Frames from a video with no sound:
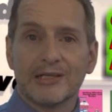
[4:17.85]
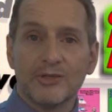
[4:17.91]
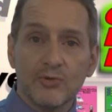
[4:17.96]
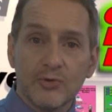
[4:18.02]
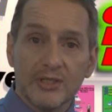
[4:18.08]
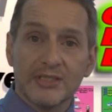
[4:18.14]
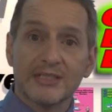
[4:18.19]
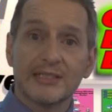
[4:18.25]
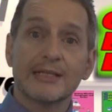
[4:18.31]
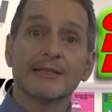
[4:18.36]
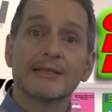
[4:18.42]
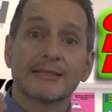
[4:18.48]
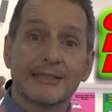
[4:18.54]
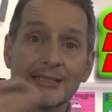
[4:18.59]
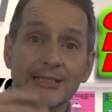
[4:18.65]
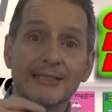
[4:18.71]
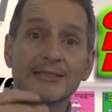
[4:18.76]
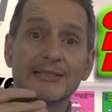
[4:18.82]
You can see that
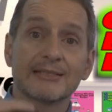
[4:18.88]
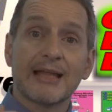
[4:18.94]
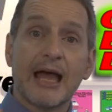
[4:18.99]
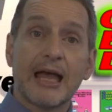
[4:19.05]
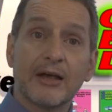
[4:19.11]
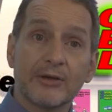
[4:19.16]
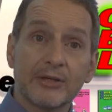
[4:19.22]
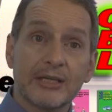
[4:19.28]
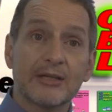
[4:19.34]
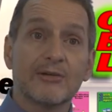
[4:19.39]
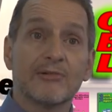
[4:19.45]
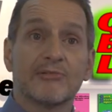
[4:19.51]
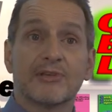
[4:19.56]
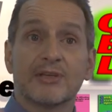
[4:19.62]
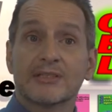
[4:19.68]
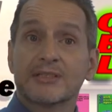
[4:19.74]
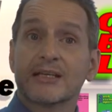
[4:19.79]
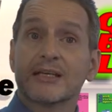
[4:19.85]
this style here,
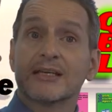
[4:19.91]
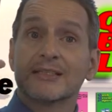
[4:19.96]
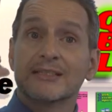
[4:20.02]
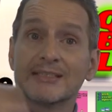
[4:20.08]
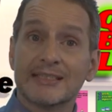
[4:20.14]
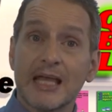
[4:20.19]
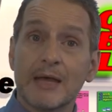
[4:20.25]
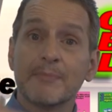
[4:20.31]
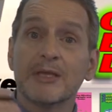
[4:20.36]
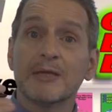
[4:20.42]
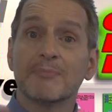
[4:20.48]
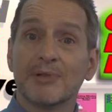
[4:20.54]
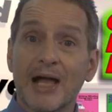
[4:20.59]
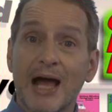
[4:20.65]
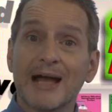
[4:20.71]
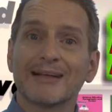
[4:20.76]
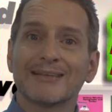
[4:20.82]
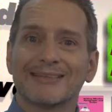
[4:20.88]
this
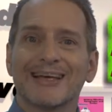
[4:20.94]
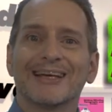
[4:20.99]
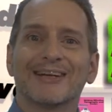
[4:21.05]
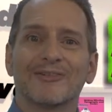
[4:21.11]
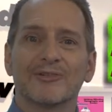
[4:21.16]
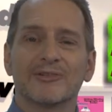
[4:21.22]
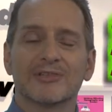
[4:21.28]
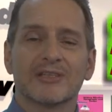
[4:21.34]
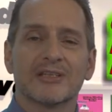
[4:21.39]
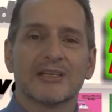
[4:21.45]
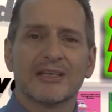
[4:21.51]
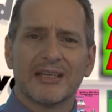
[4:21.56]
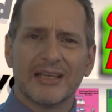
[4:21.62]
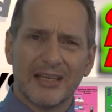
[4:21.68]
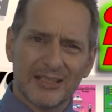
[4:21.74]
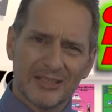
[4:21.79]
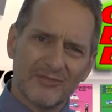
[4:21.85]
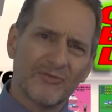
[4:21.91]
semi-block letters,
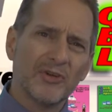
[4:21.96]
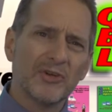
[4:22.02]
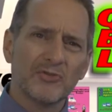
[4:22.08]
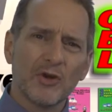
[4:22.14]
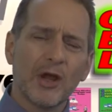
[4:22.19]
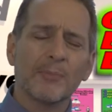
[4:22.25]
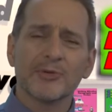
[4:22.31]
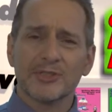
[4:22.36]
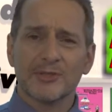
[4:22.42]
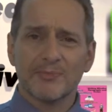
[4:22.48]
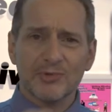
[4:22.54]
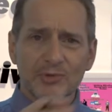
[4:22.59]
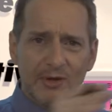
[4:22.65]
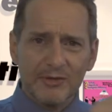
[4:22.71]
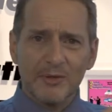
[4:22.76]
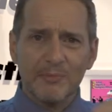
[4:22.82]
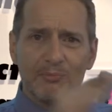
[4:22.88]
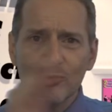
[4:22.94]
is very troublesome because
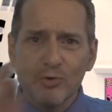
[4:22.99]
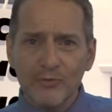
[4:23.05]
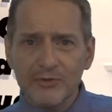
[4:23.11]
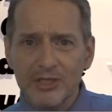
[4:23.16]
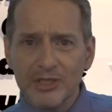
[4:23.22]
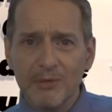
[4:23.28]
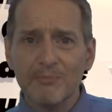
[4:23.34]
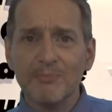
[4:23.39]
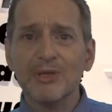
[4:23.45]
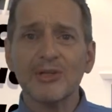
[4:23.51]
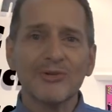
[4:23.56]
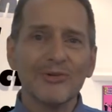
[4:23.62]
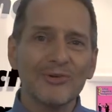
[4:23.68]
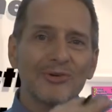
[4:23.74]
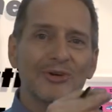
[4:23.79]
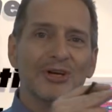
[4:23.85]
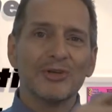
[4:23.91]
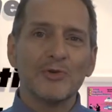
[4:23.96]
you have to move to the
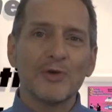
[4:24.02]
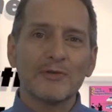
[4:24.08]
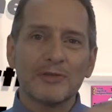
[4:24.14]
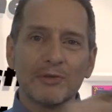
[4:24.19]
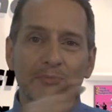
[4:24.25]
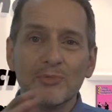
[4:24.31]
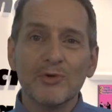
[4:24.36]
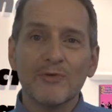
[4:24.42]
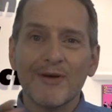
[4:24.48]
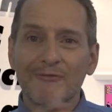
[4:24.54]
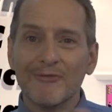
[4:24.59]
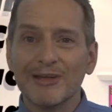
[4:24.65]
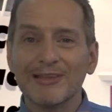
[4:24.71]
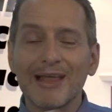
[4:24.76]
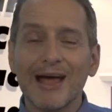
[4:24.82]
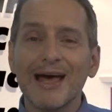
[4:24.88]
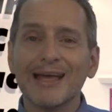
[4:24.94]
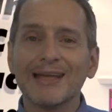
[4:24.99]
middle, you have to move every
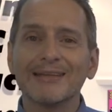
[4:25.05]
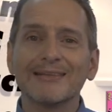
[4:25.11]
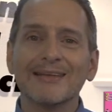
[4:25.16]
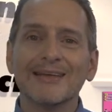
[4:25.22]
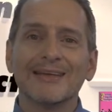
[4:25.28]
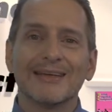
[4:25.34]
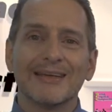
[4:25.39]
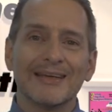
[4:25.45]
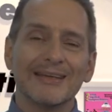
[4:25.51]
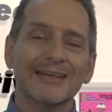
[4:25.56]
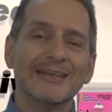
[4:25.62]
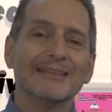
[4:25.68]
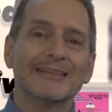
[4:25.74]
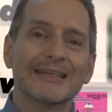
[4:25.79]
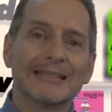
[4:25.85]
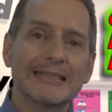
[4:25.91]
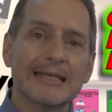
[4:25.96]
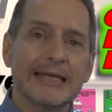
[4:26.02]
line, the
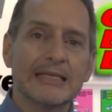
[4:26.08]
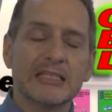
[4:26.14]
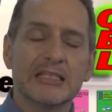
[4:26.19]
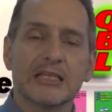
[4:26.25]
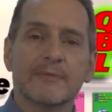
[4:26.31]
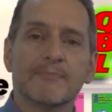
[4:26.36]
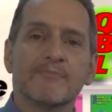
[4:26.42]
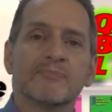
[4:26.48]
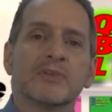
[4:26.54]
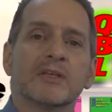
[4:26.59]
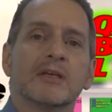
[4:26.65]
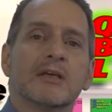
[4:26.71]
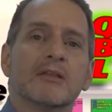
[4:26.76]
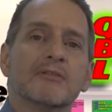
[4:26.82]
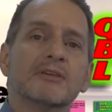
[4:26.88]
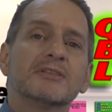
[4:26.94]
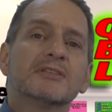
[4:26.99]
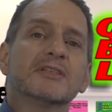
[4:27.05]
indentation.
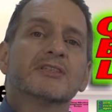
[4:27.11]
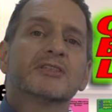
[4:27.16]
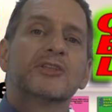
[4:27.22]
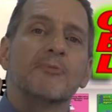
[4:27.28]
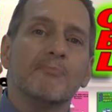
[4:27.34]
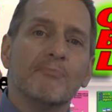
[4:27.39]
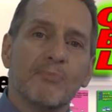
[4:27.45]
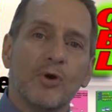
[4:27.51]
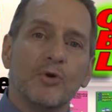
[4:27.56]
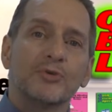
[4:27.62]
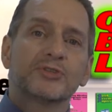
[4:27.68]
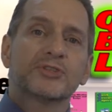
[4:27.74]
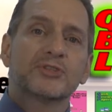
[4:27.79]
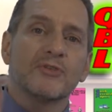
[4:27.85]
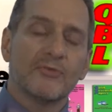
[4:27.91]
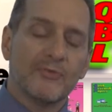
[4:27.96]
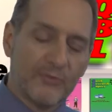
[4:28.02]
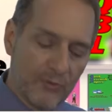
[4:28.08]
This is the
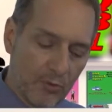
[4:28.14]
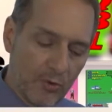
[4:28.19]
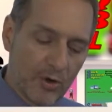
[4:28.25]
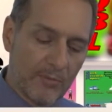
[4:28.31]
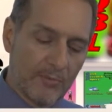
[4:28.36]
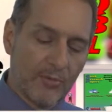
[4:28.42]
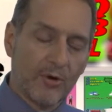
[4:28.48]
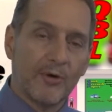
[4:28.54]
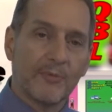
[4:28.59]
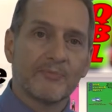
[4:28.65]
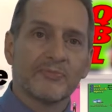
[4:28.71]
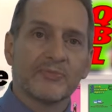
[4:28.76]
most formal.